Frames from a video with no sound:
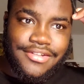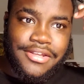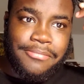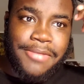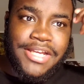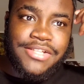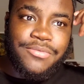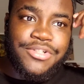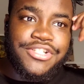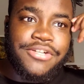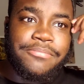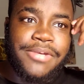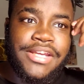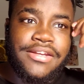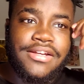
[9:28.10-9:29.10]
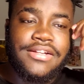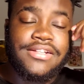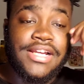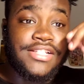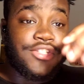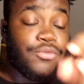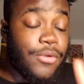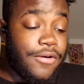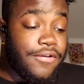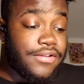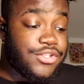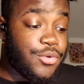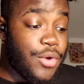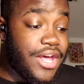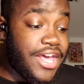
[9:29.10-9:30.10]
imagine what you're like to
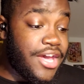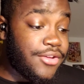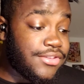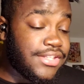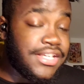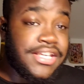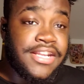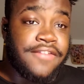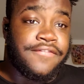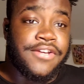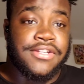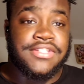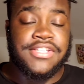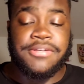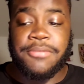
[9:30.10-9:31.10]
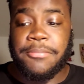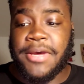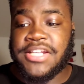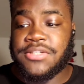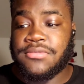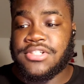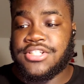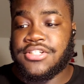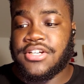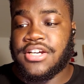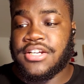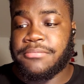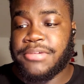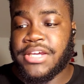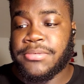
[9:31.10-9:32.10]
a healthy NFL team. Imagine what you're
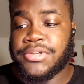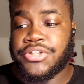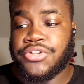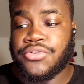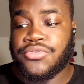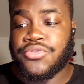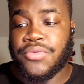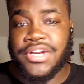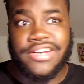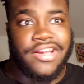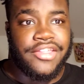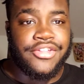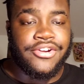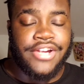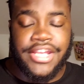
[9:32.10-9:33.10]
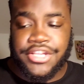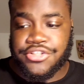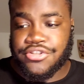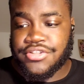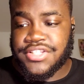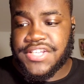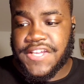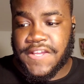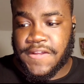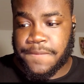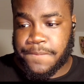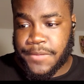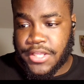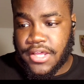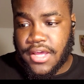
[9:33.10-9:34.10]
going to be able to do to another injured team.
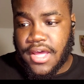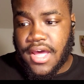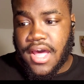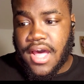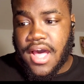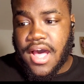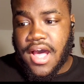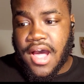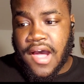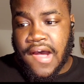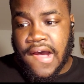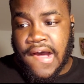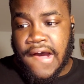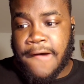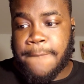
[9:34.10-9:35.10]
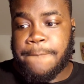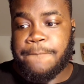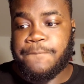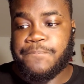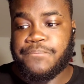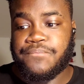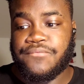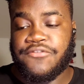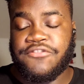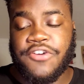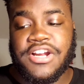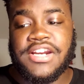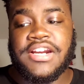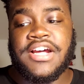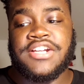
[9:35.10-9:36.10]

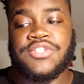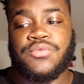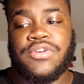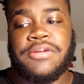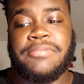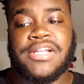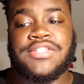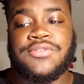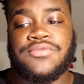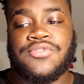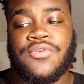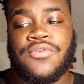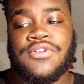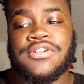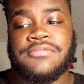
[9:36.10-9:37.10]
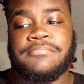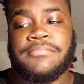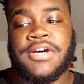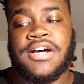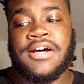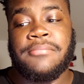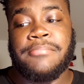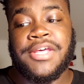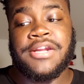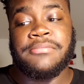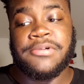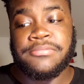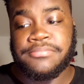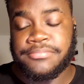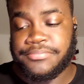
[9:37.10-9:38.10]
49ers winning by 2 scores minimum.